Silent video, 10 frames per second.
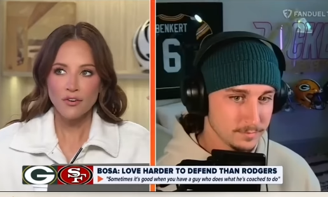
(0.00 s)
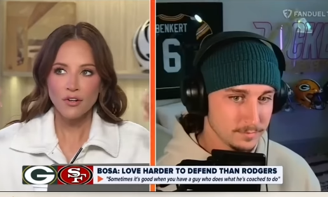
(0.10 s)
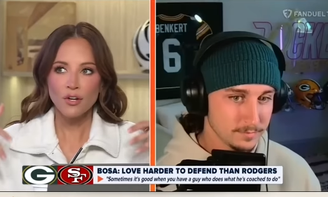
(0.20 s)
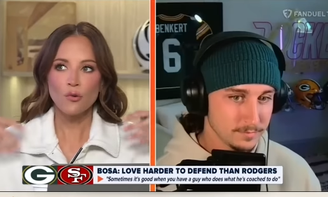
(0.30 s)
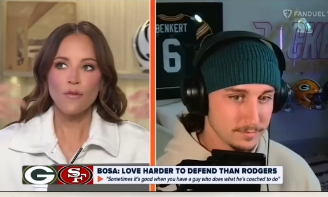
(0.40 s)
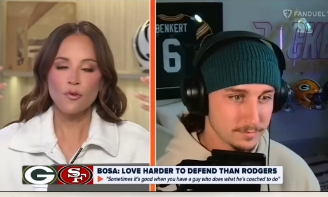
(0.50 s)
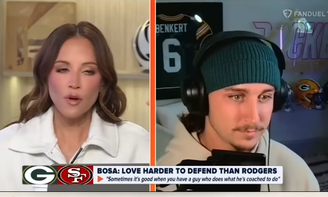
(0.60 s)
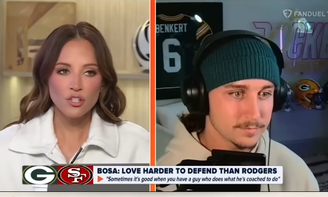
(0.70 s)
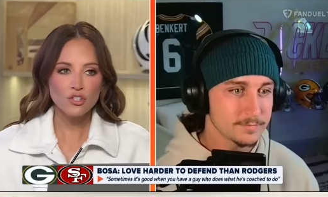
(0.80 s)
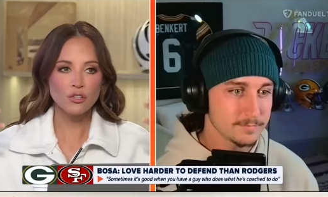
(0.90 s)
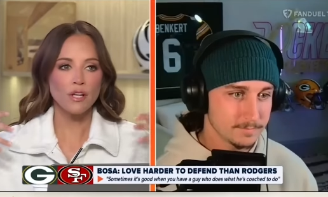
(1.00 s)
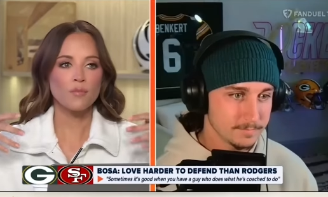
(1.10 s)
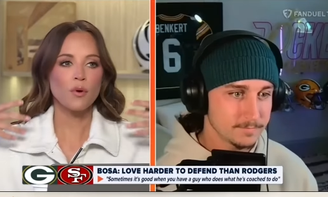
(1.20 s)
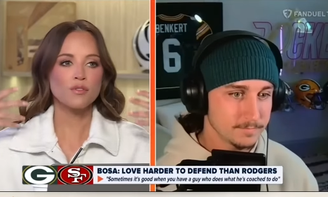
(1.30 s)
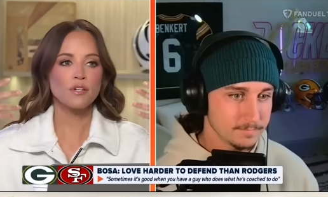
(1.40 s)
Speaker 1: and very, like, reverential.
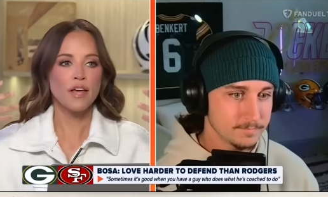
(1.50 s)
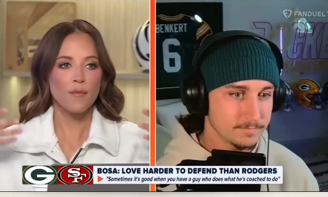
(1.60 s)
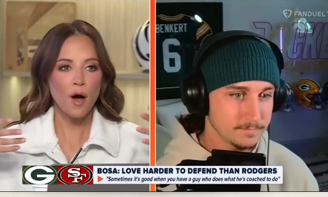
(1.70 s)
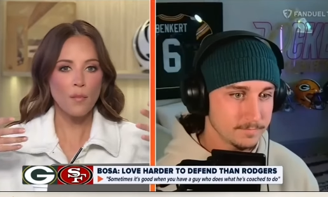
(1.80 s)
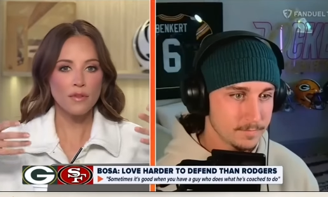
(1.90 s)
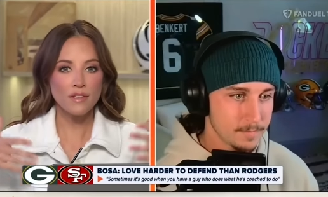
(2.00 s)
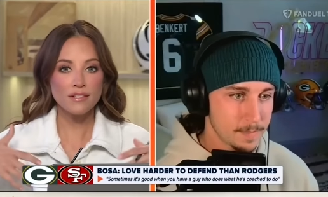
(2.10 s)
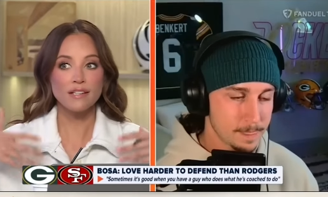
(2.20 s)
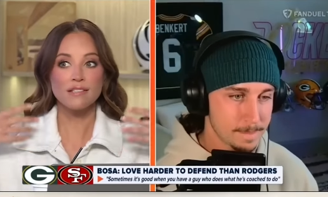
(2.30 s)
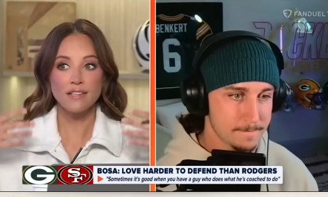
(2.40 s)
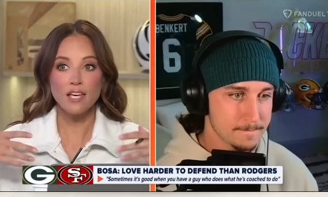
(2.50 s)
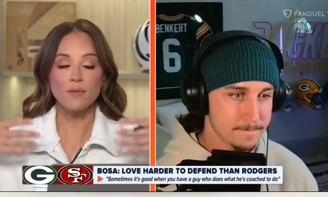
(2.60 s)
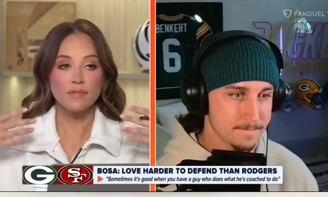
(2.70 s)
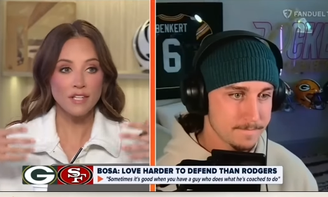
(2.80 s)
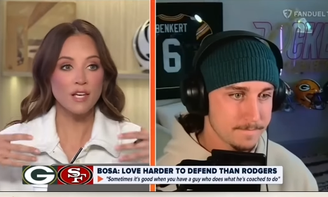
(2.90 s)
Like, Bosa came up in this, like,
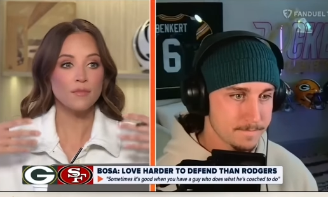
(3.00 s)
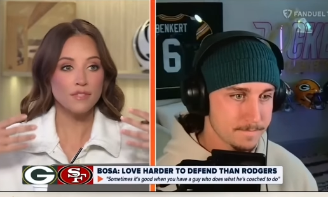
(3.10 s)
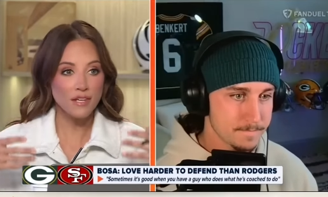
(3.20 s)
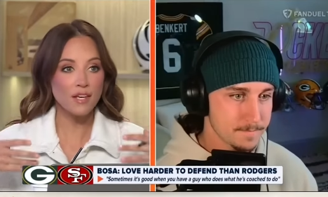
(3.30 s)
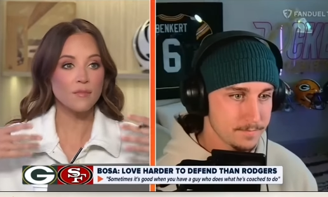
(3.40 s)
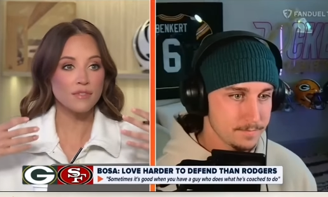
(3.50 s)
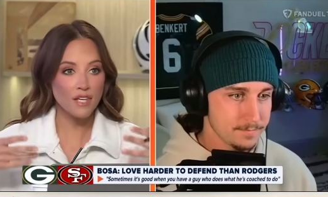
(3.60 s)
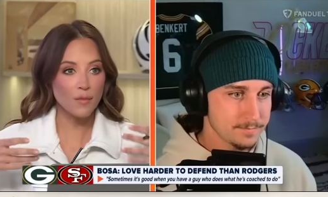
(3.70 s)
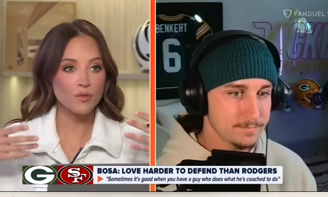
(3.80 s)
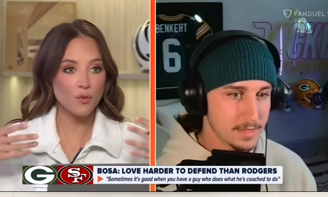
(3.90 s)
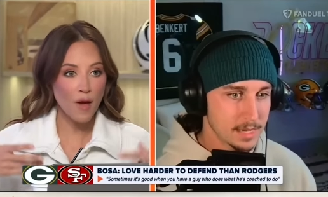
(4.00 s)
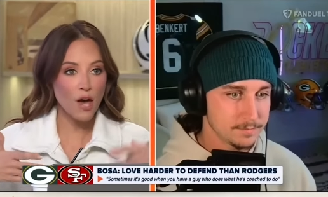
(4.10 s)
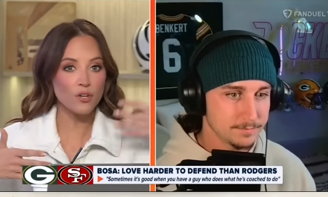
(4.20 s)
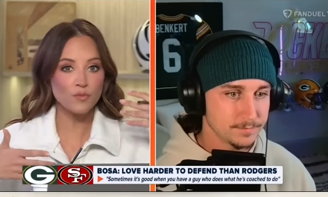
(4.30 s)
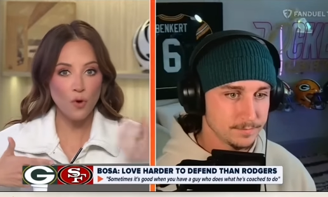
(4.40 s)
scheme. Scheme's what
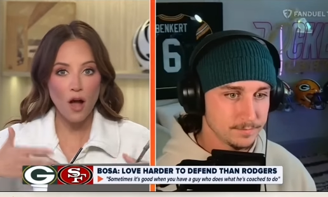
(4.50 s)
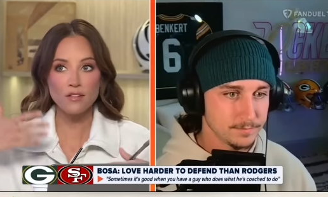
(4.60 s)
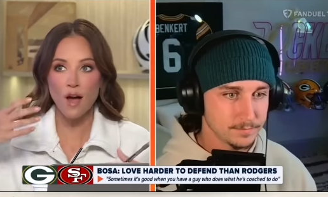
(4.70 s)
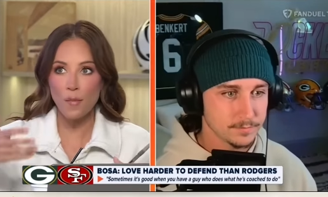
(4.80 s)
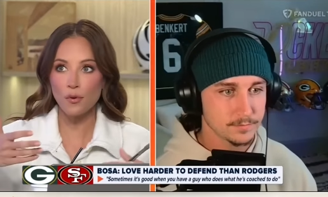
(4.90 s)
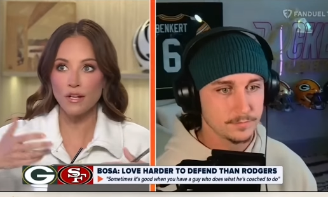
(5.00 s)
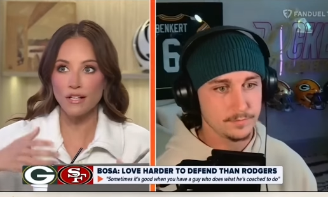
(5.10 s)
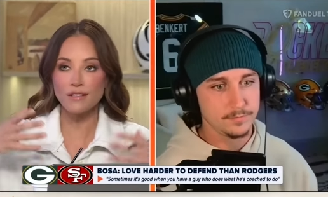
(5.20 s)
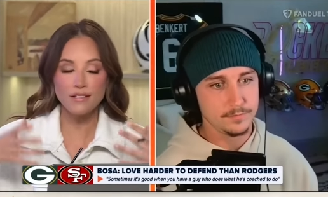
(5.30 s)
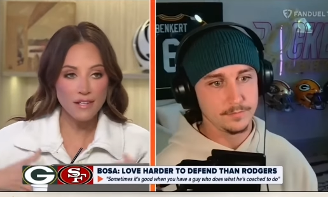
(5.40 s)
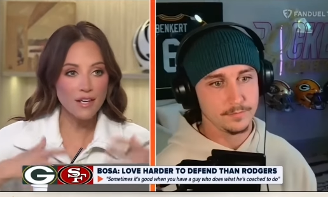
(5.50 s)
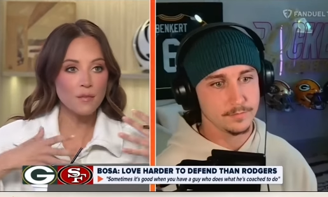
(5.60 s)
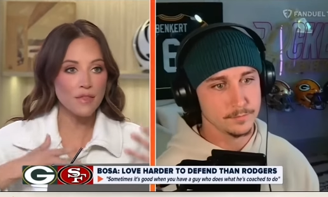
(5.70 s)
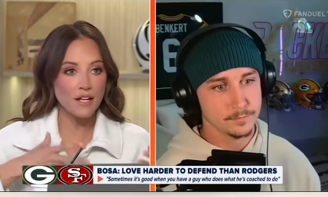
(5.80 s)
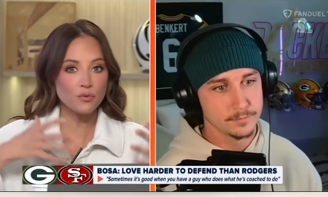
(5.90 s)
matters. Brock's operating the
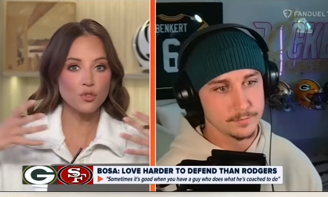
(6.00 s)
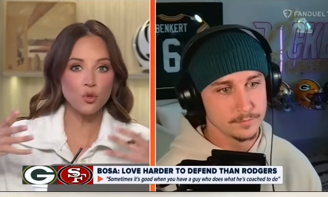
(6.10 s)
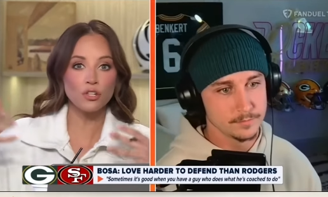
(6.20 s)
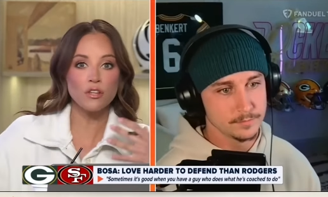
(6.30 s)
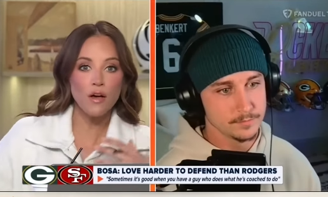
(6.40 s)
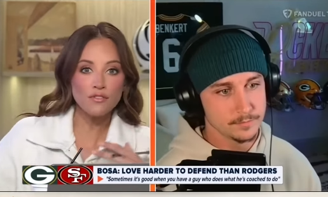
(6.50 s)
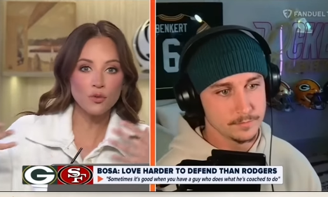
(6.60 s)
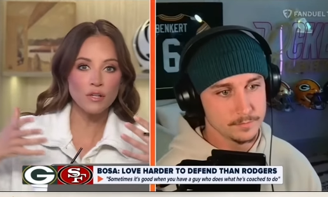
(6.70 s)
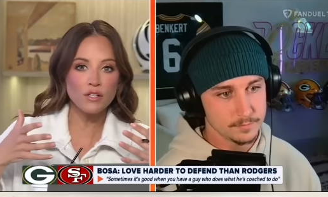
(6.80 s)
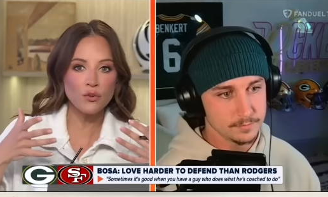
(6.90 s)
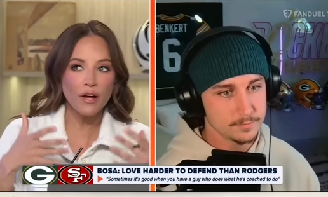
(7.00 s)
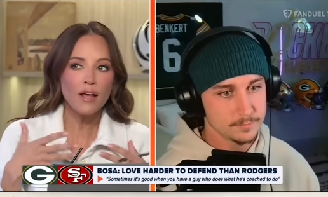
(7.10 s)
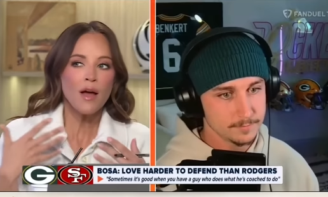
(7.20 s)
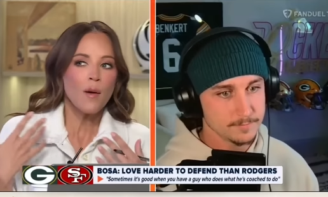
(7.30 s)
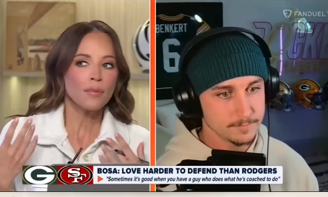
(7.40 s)
scheme, and that's what Jordan Love's doing. It's great.